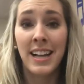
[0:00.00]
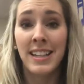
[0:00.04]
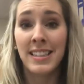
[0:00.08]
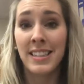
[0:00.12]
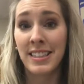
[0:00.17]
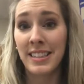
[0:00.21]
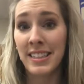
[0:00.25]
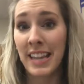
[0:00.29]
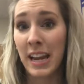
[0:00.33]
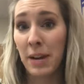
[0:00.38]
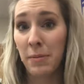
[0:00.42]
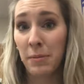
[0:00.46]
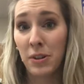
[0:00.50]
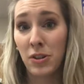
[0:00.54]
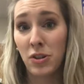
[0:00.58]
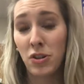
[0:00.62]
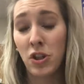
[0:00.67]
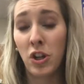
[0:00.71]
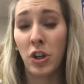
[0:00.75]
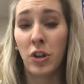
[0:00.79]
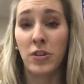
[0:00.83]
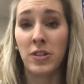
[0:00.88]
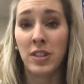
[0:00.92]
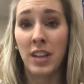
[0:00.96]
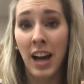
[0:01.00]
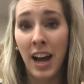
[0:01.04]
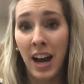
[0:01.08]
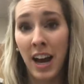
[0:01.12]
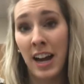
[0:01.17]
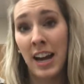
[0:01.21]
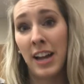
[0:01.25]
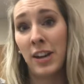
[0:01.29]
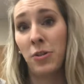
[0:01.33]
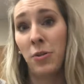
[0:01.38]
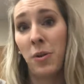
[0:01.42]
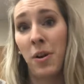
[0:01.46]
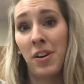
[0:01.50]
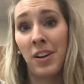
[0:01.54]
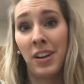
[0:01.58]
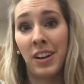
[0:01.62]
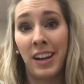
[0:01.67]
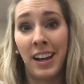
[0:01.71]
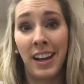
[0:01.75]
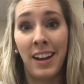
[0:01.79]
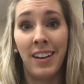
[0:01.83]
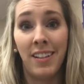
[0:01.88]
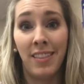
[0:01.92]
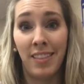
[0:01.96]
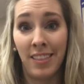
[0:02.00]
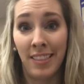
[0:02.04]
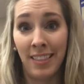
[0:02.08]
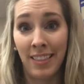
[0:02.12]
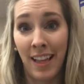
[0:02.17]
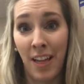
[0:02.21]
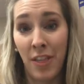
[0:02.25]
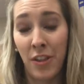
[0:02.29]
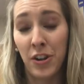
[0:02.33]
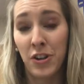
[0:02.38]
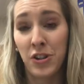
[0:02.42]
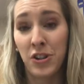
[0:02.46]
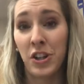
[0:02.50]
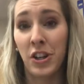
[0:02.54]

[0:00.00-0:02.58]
Same with shoes, high quality leather